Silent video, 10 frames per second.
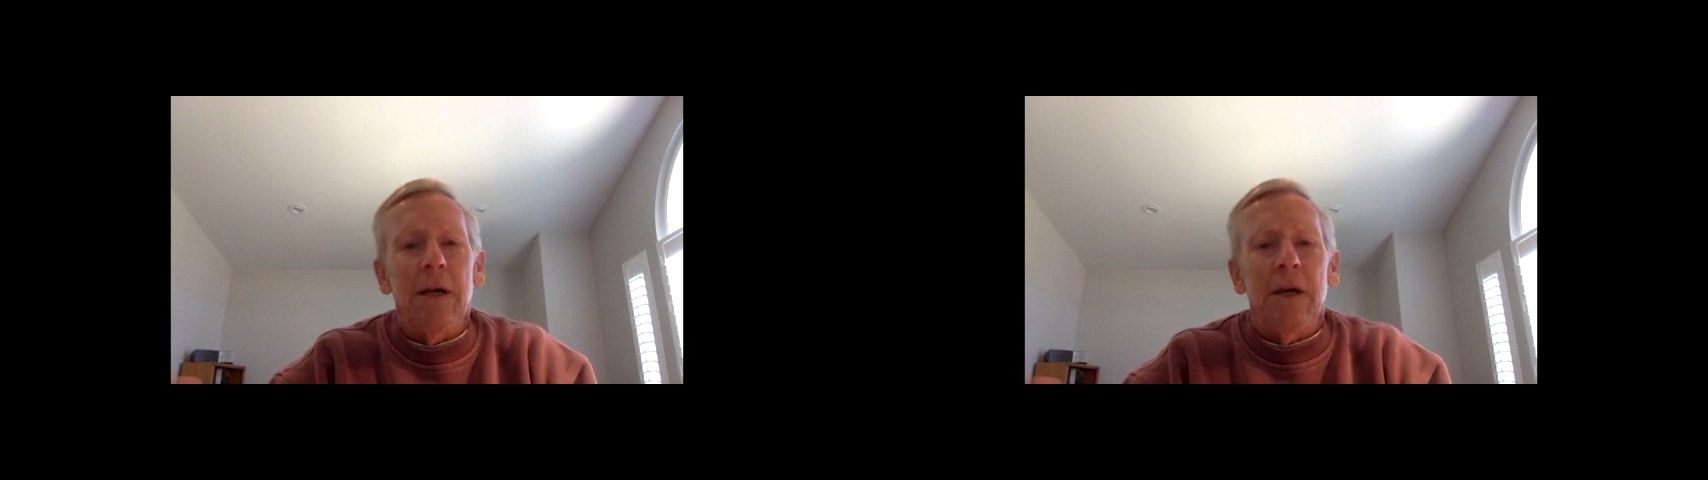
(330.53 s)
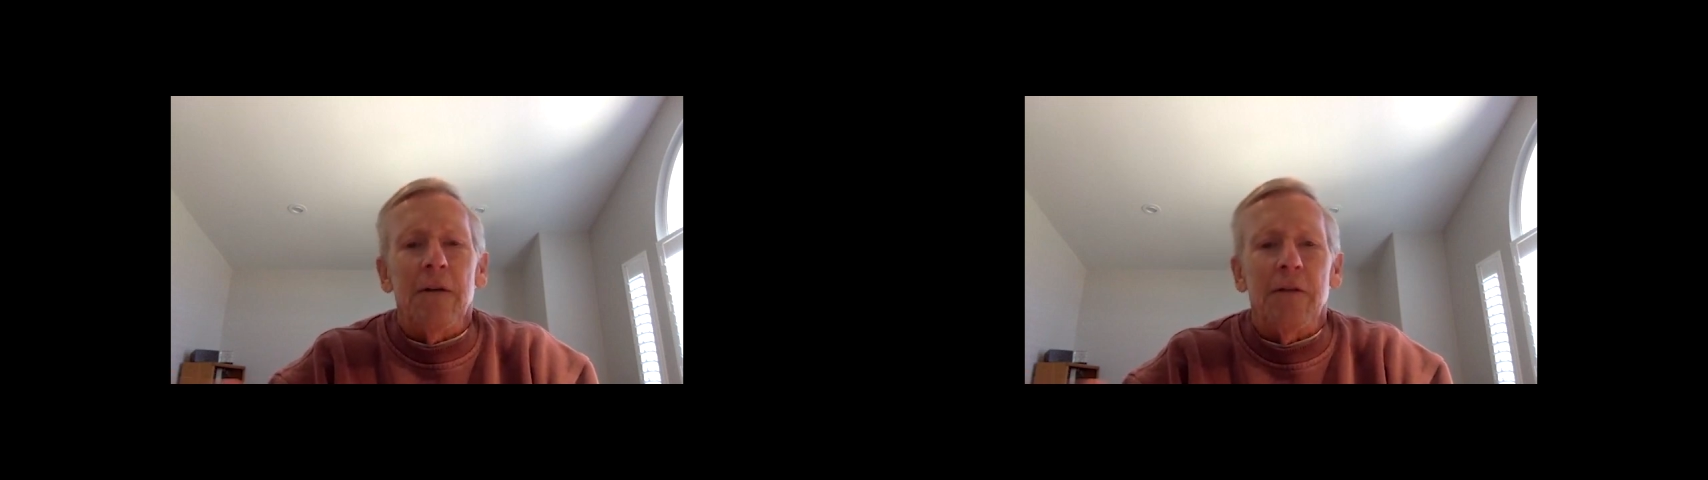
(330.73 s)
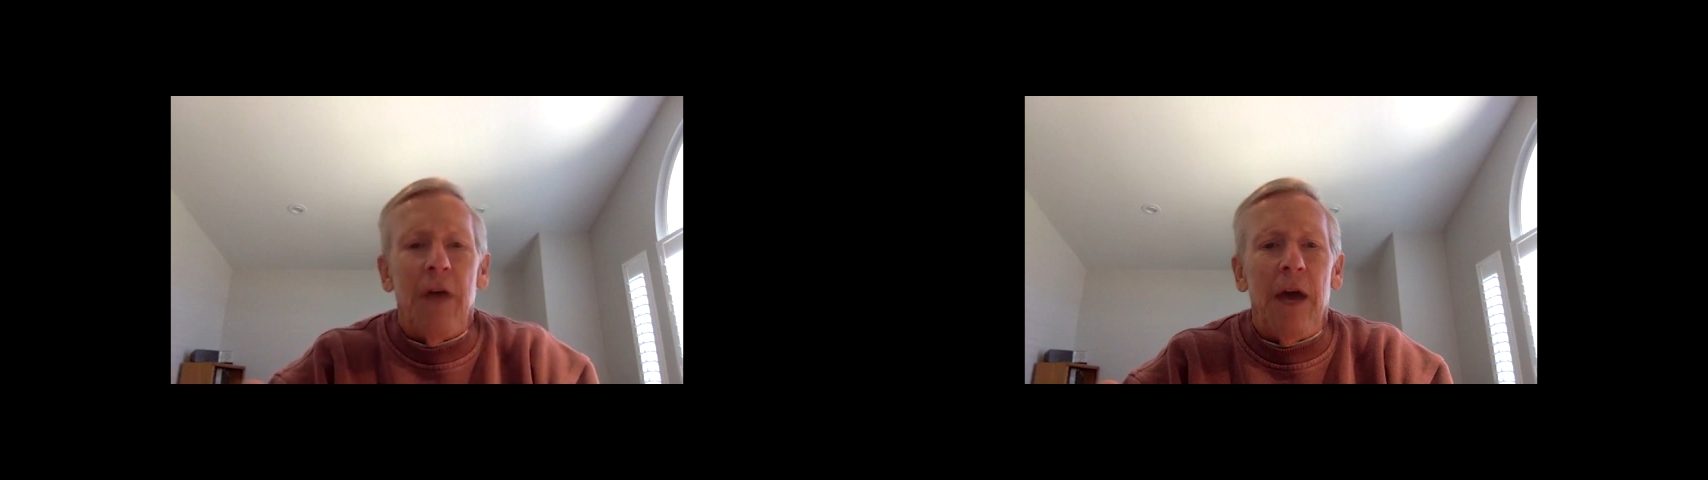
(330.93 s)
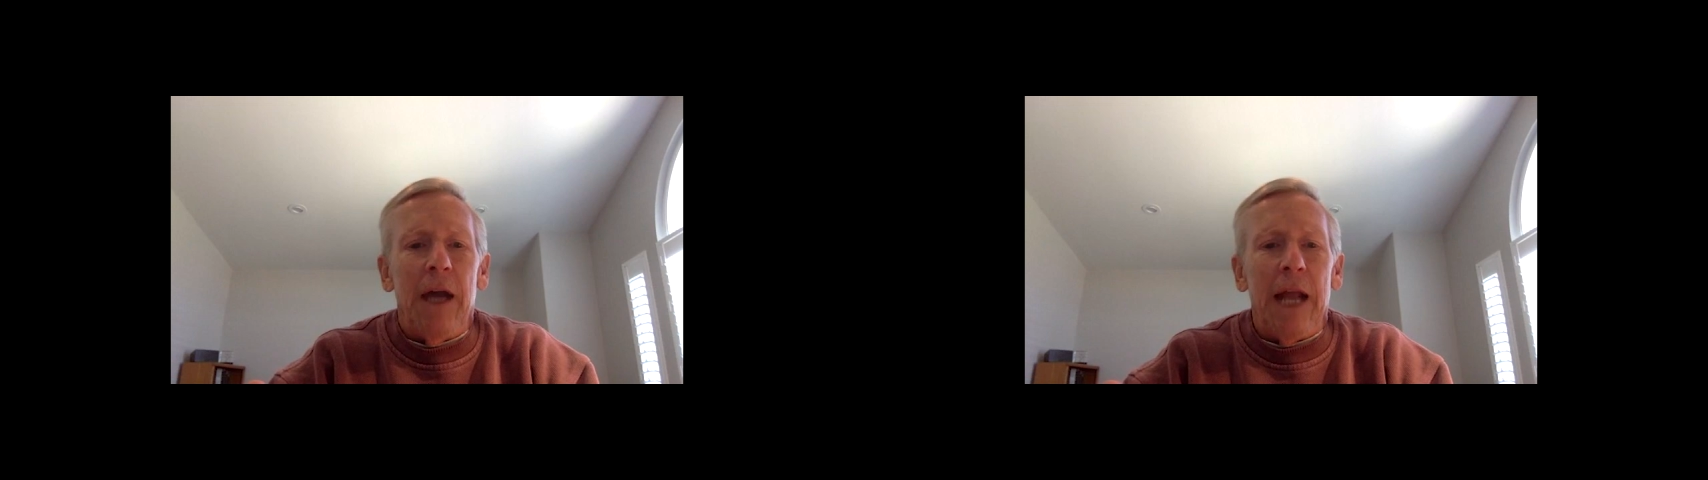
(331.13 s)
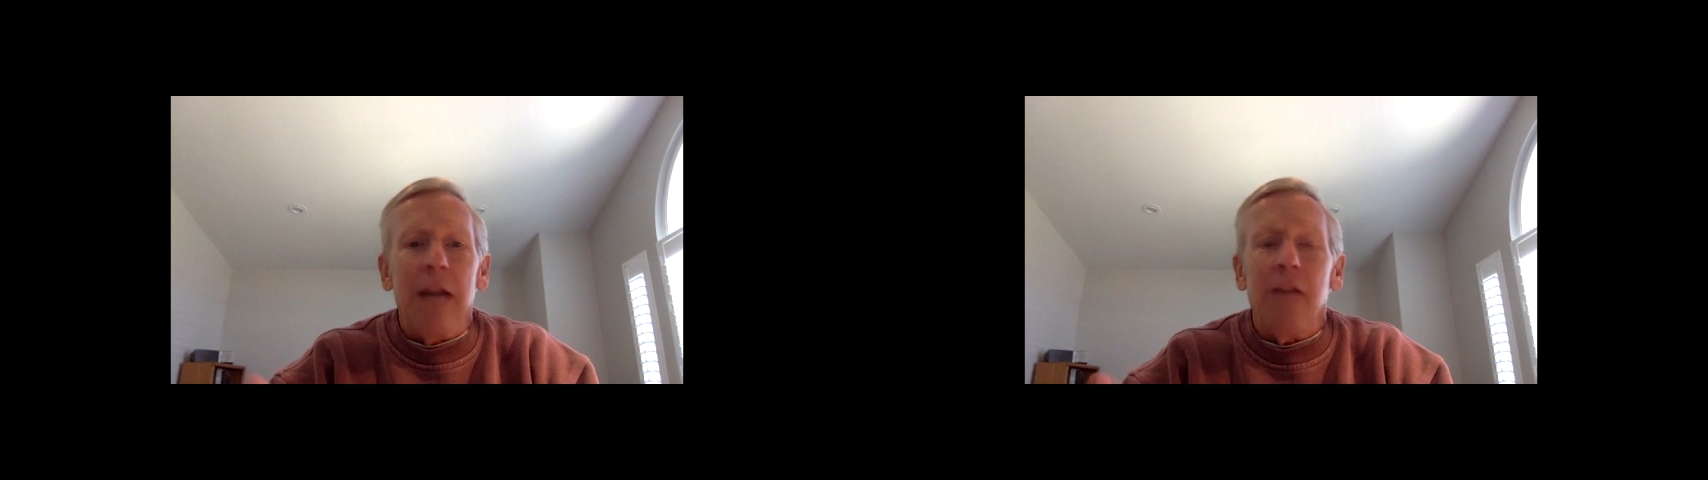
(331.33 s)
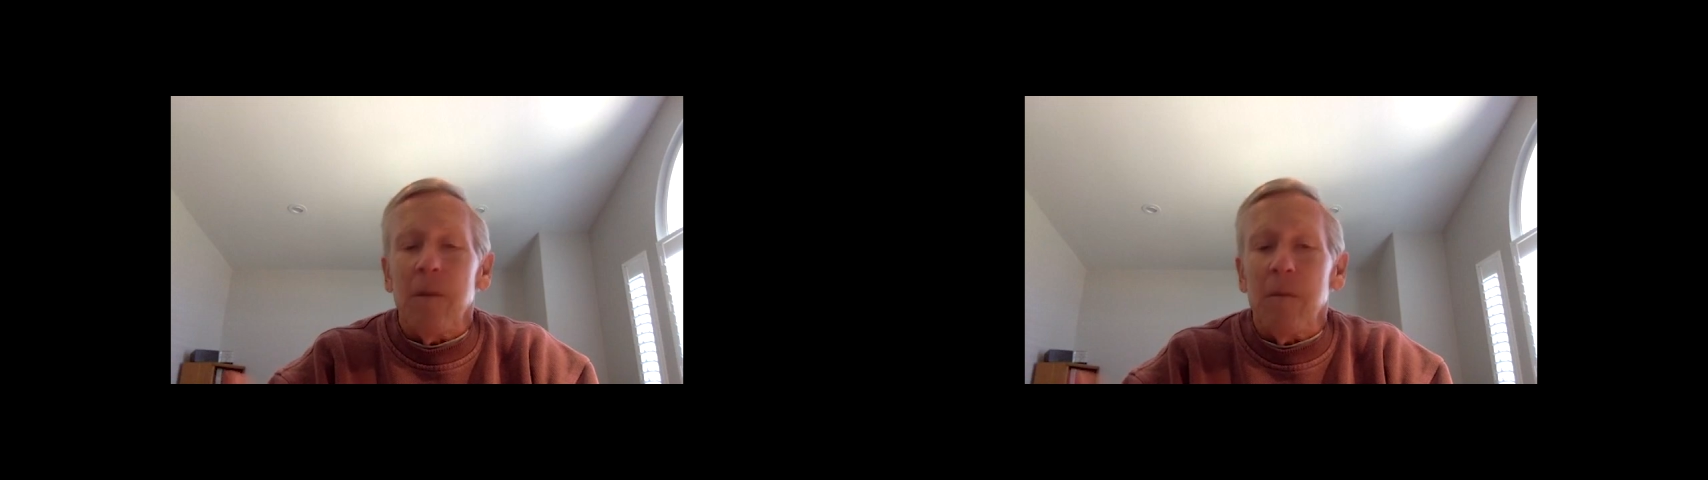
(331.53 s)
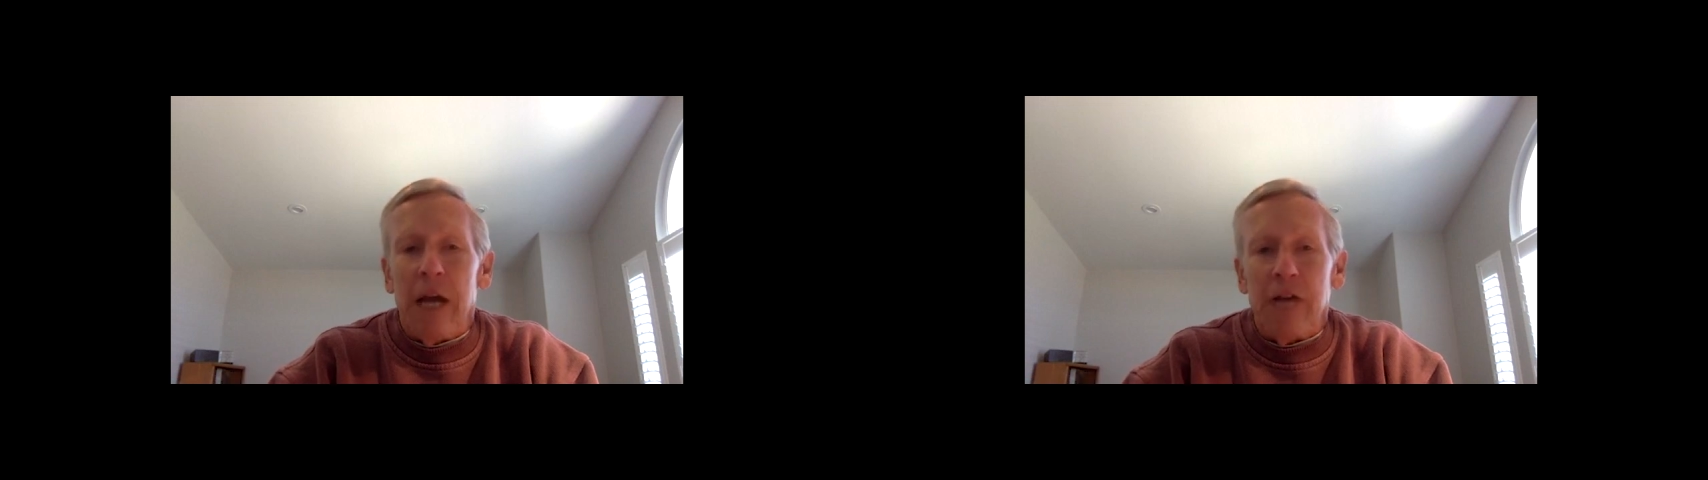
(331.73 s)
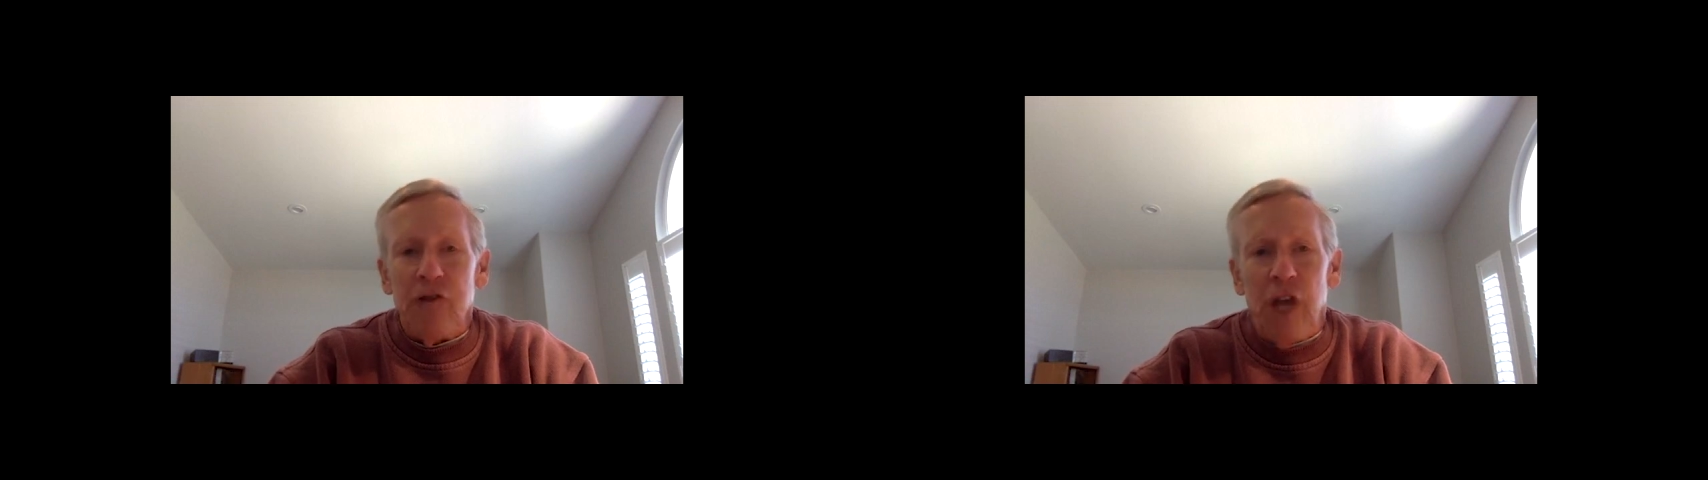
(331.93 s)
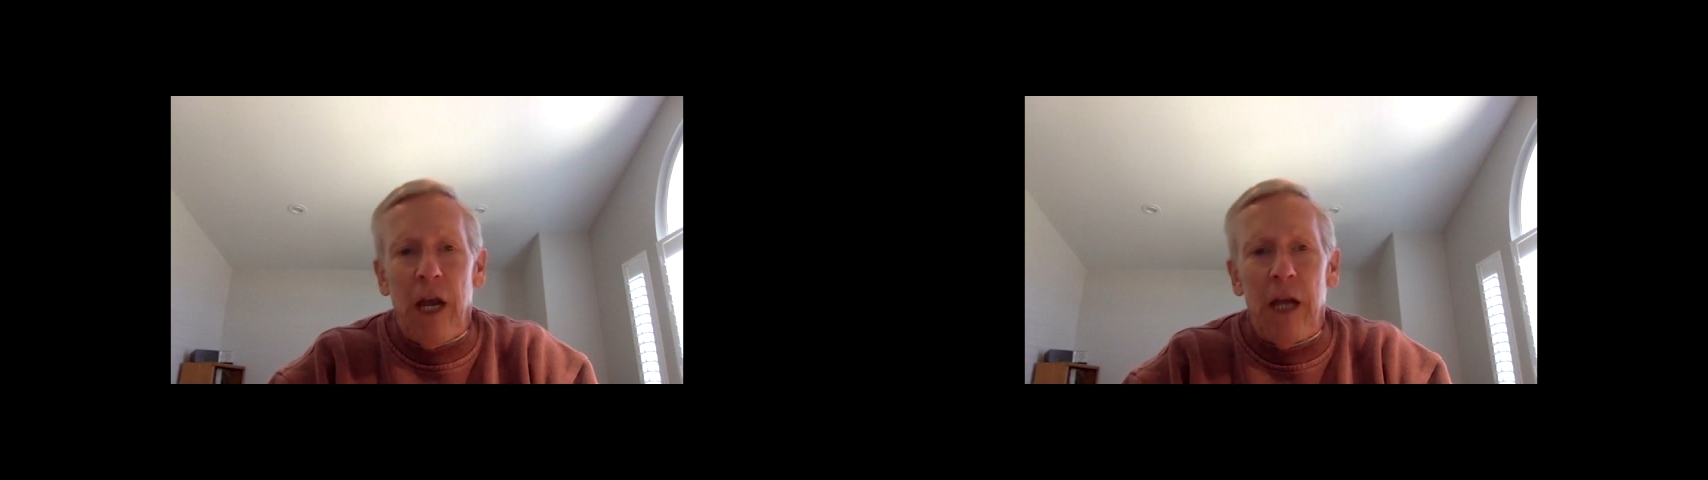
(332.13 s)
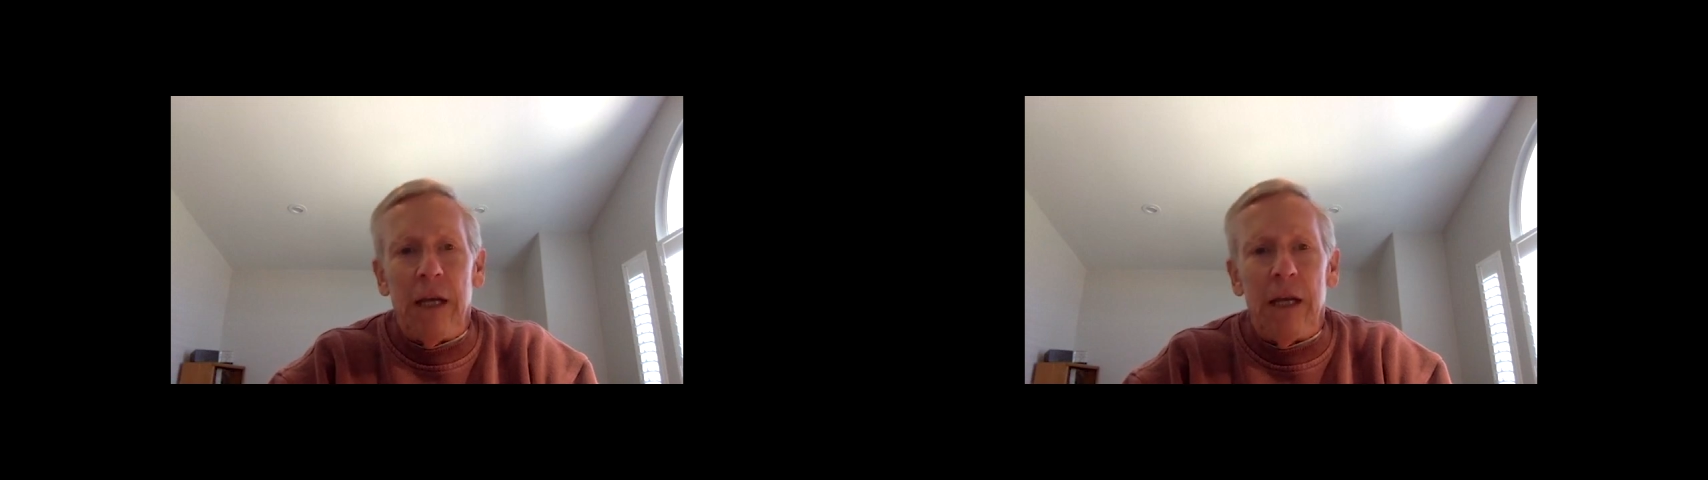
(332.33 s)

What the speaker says: that anything blockchain